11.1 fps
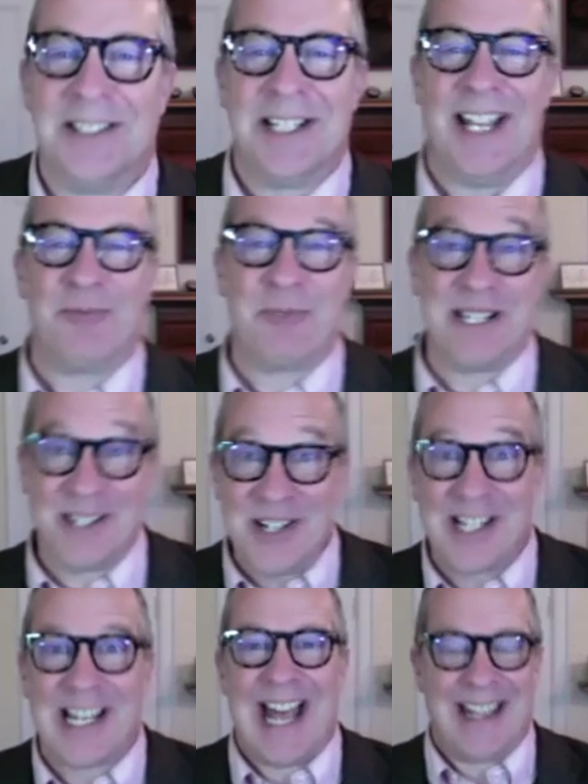if we
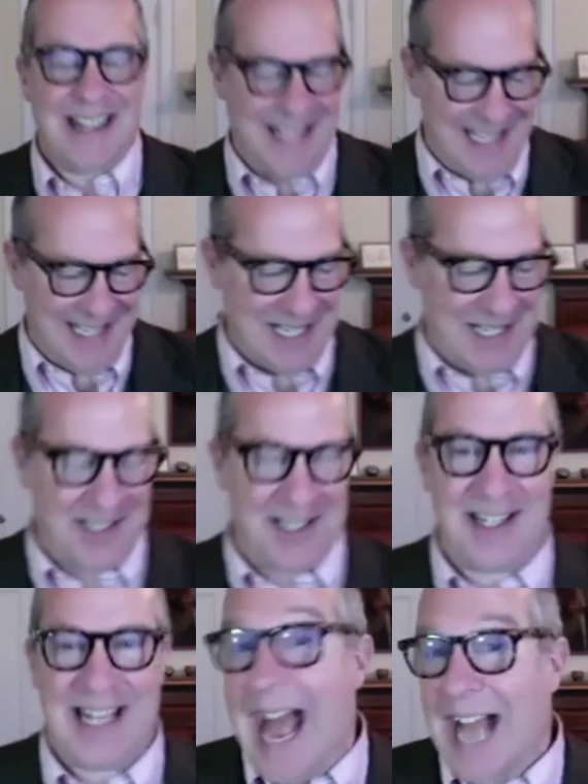look at the
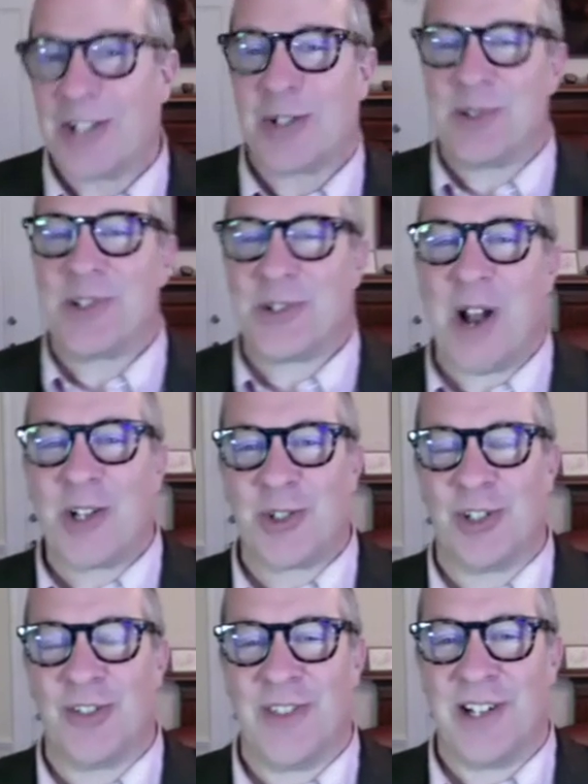actual
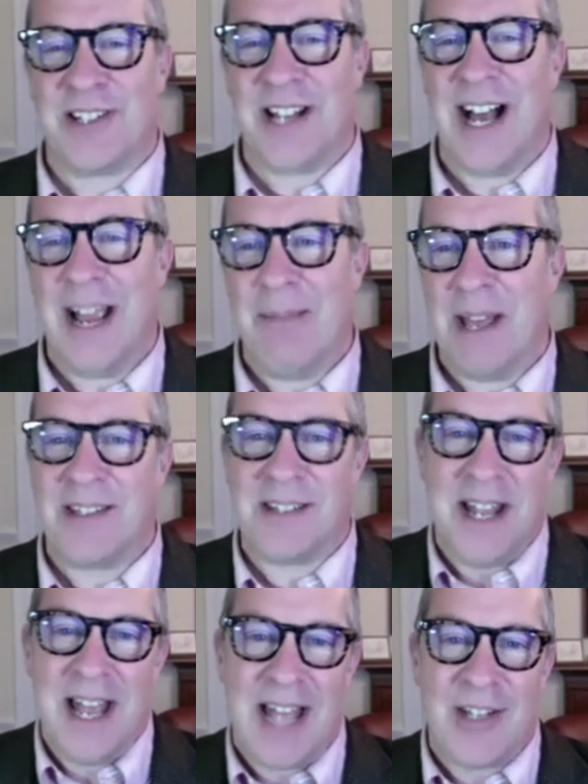structure of their time as
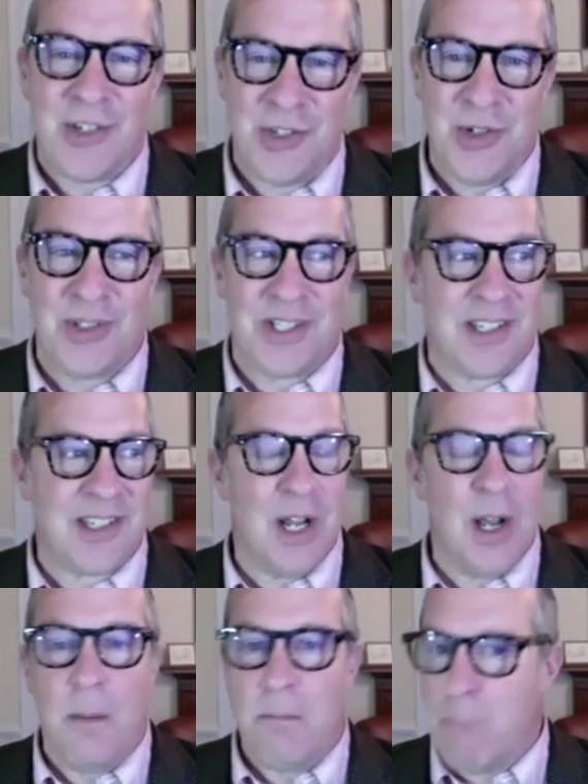students,
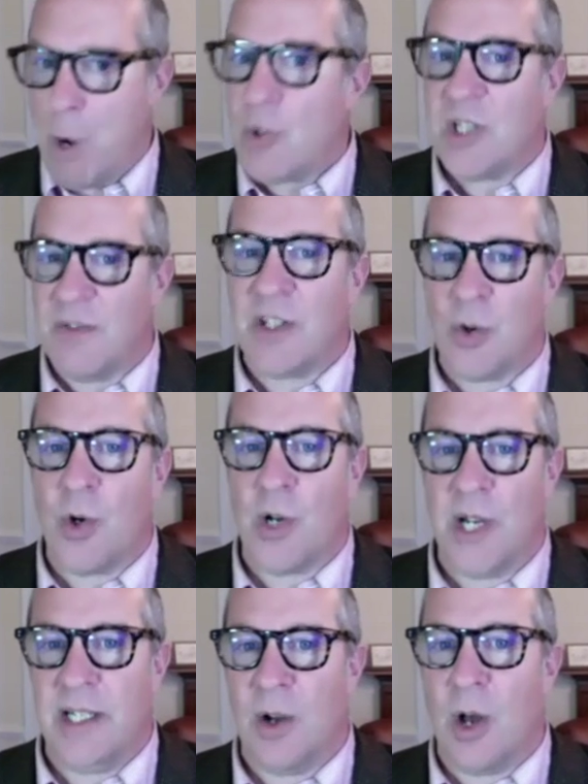most of it's
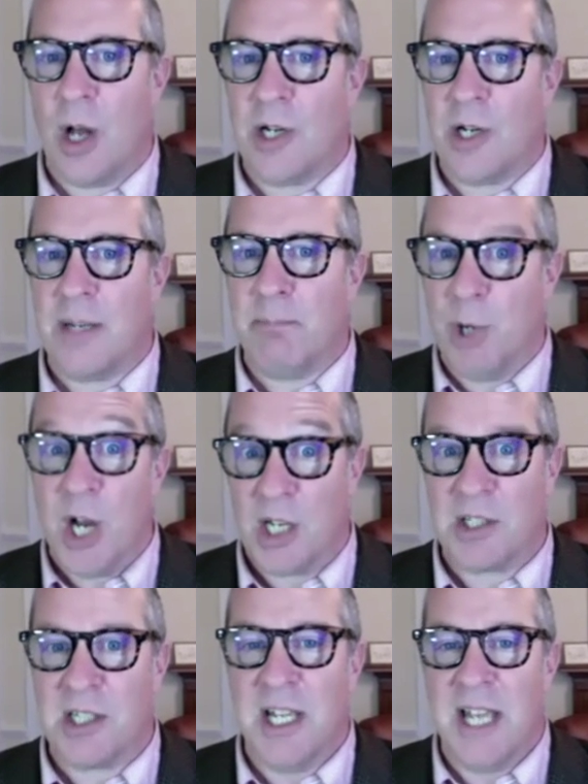already
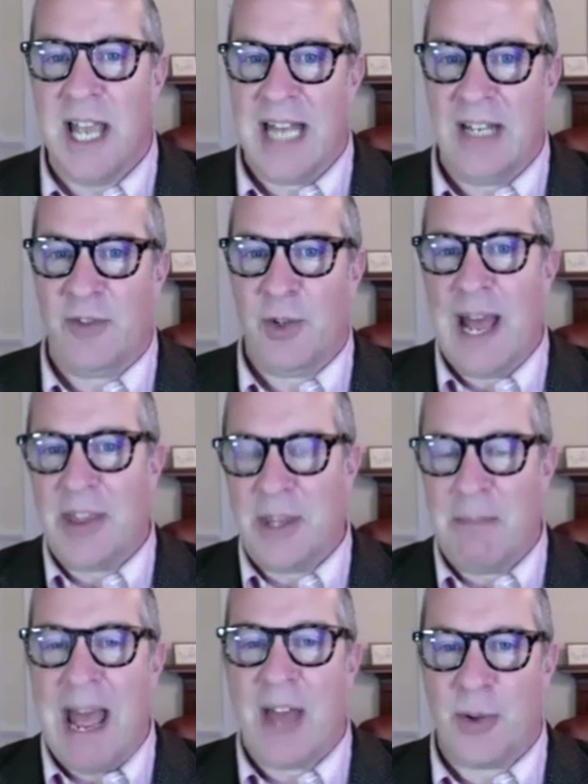booked. And if you add the
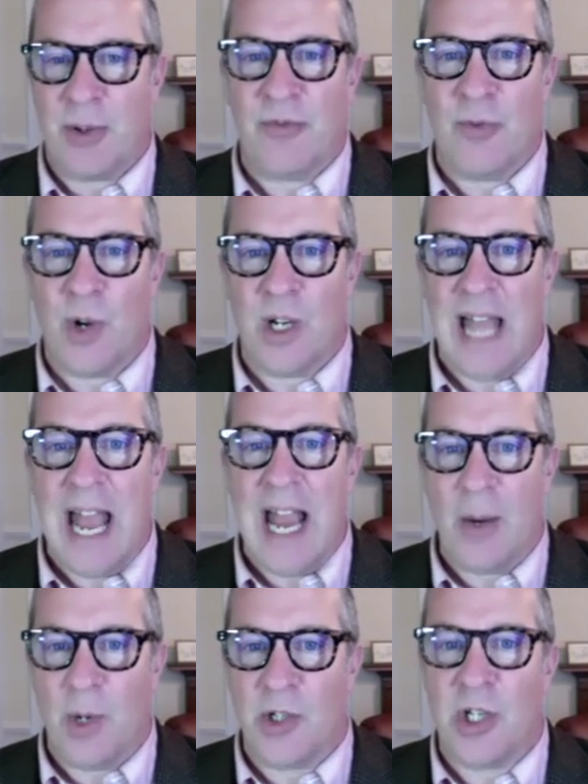math or the foreign
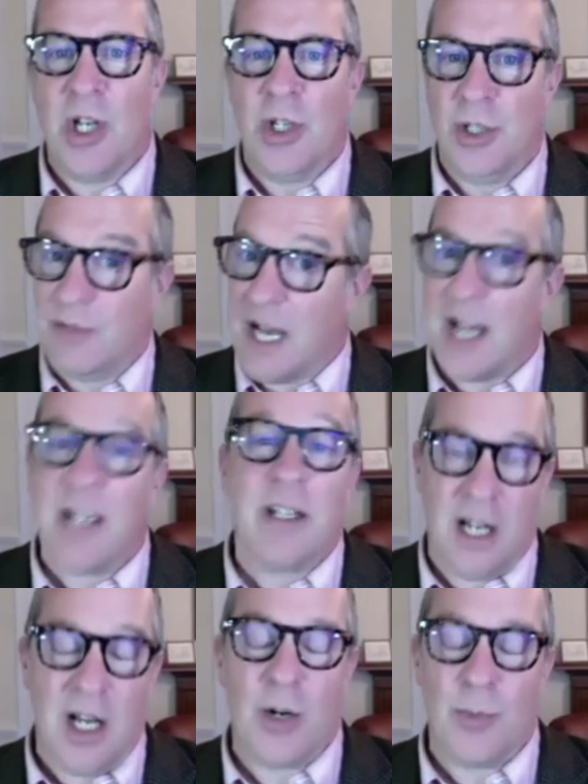language, you've got
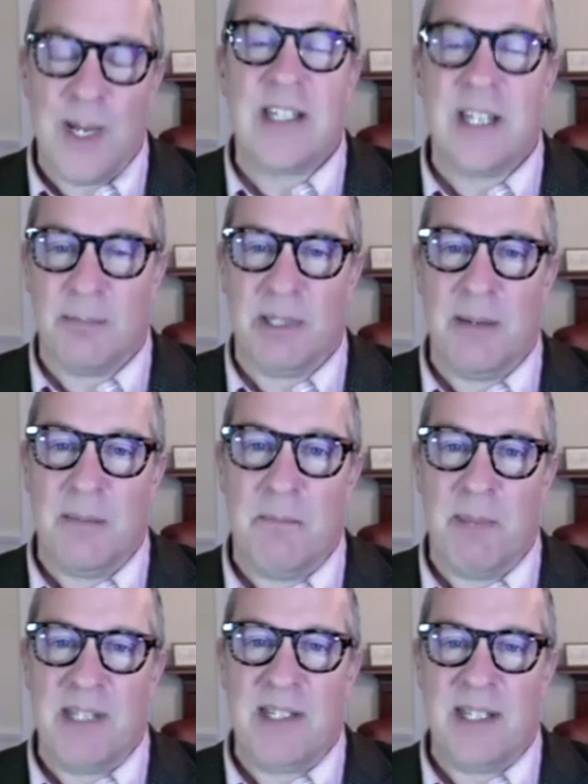a reasonably
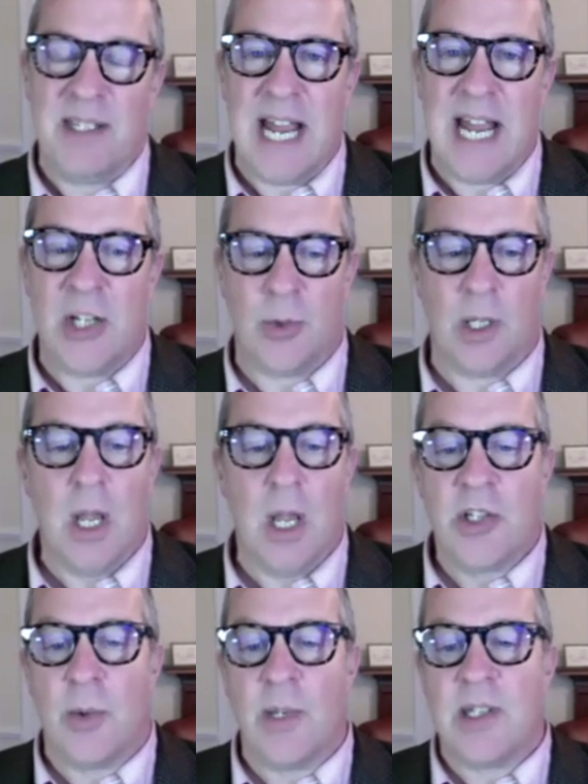busy schedule.
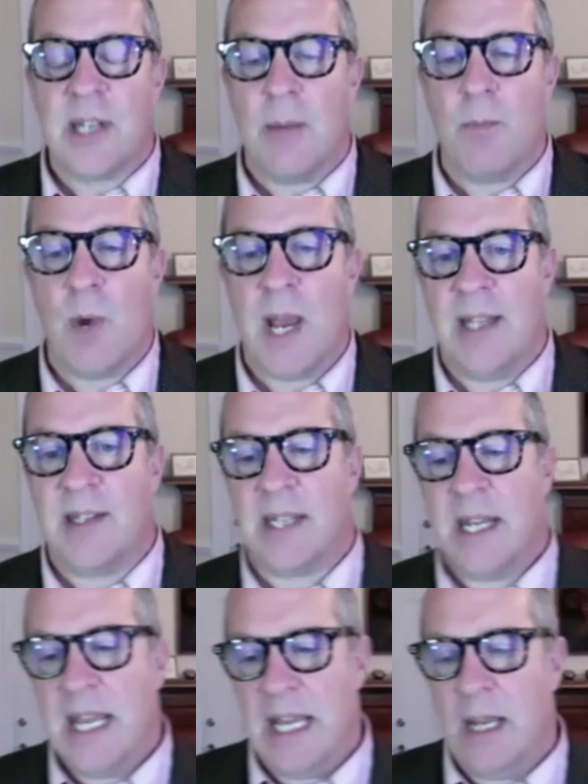So in some ways,
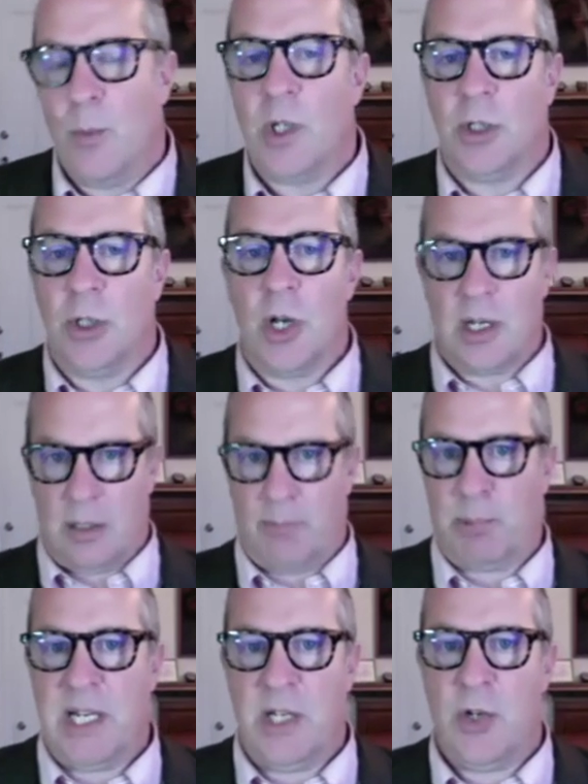it would look
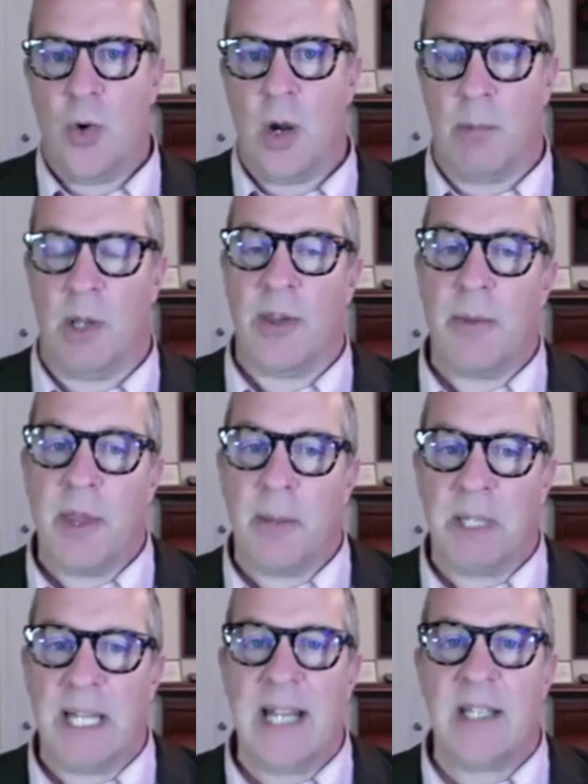pretty normal. The
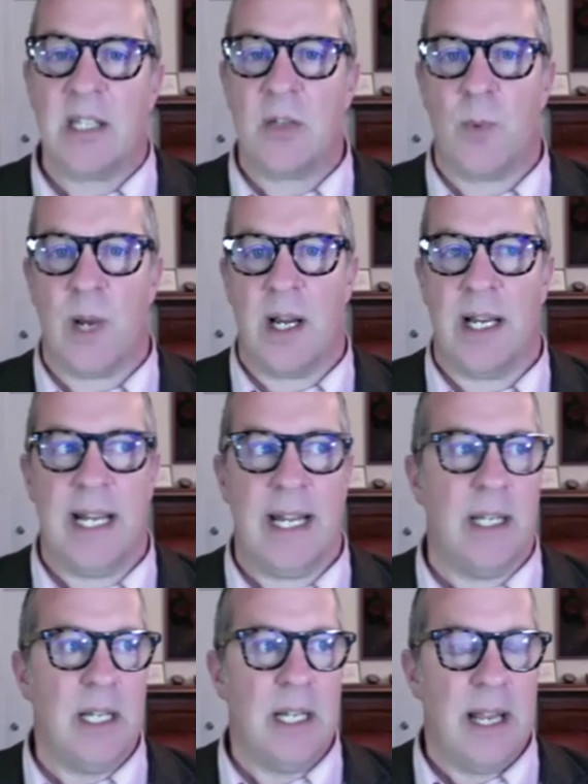places where
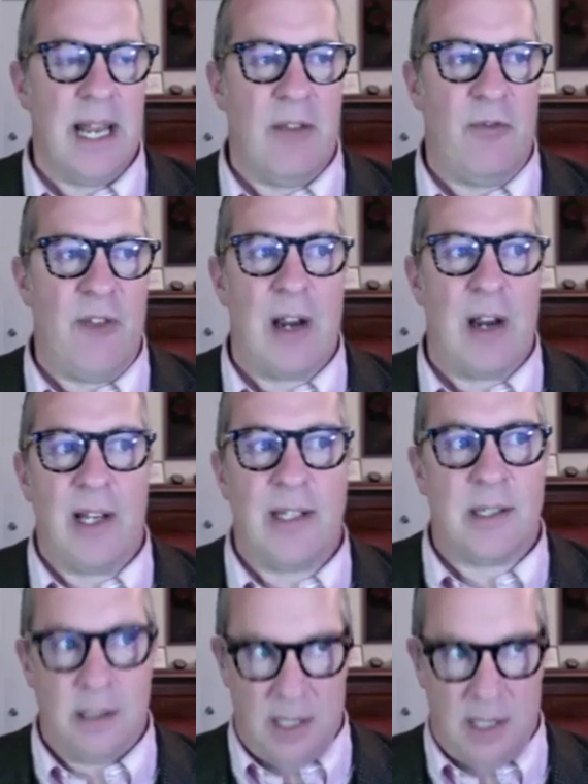it
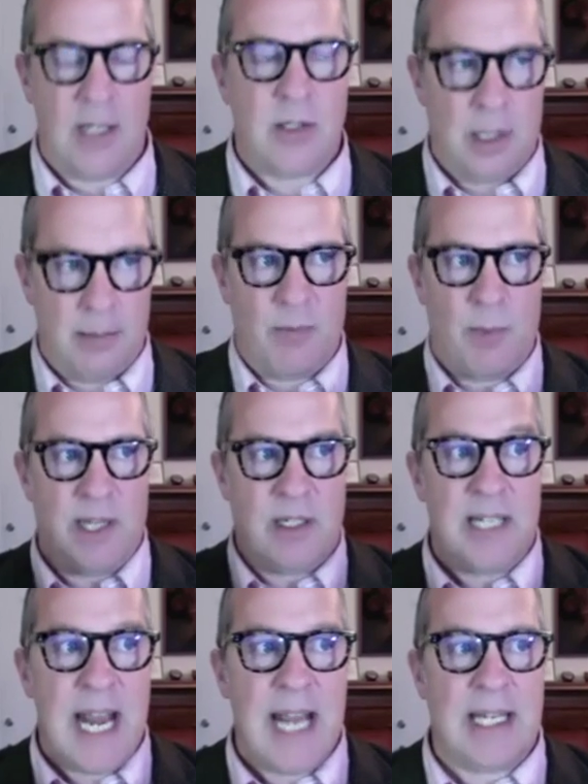varies in terms of what they're
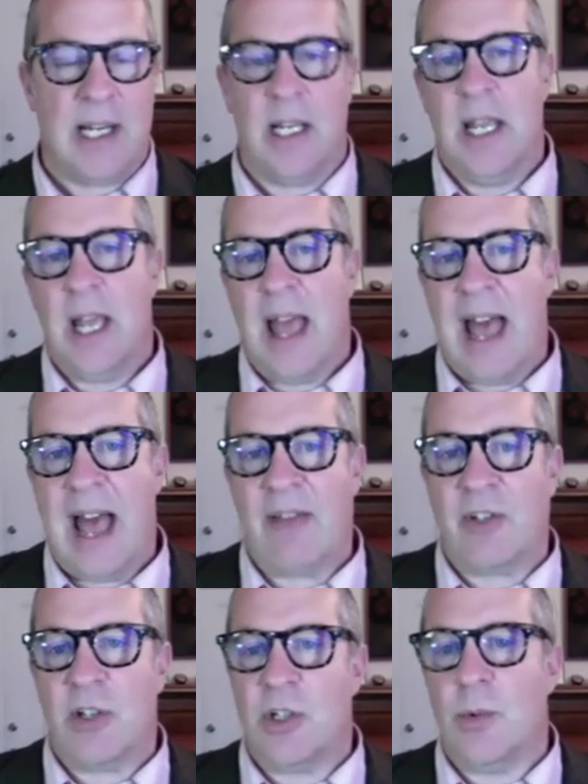taking have
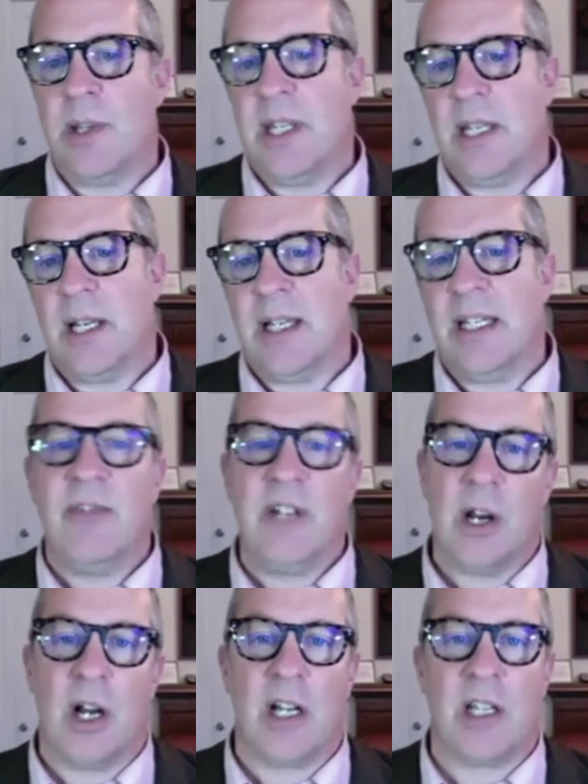to do with the evening
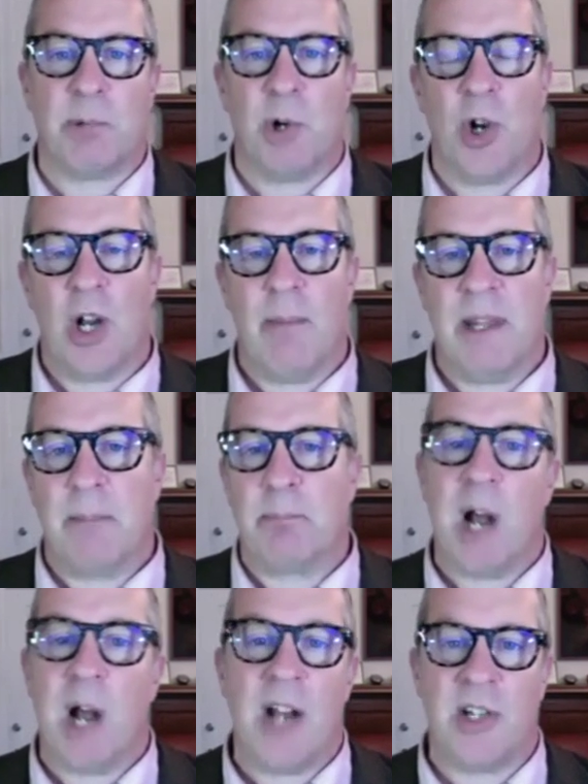arts program and the
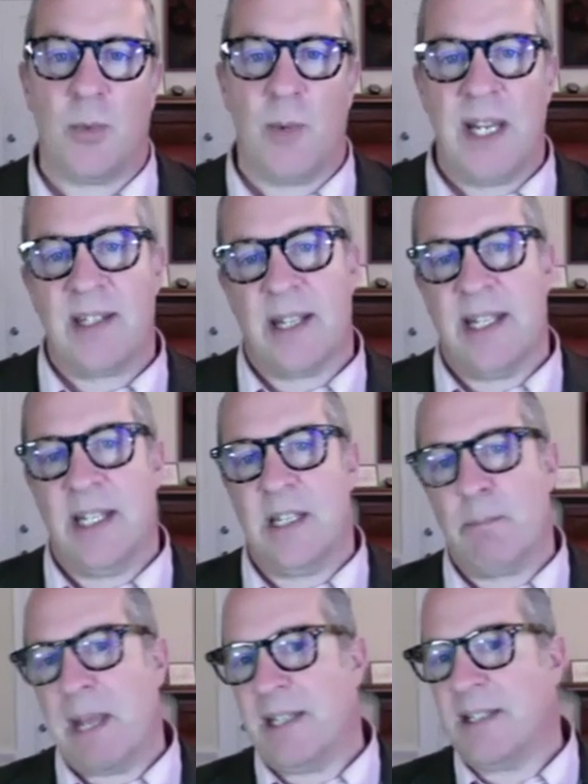project weeks and the
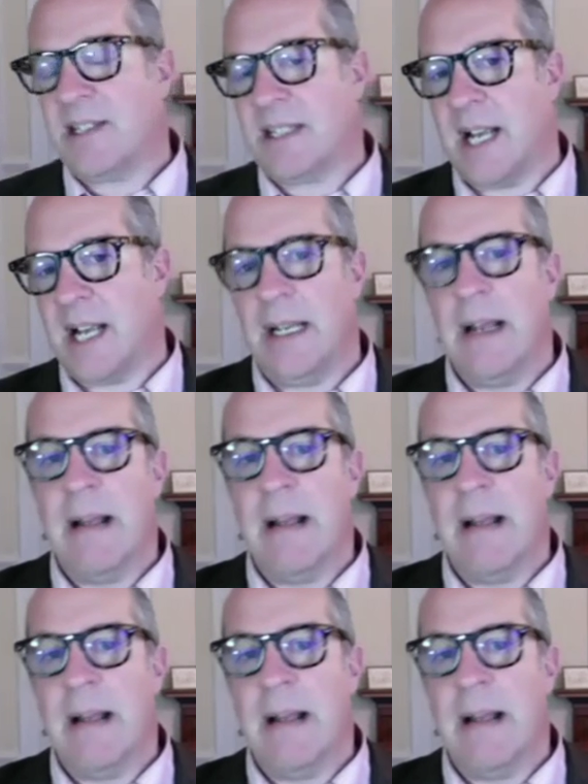independent study.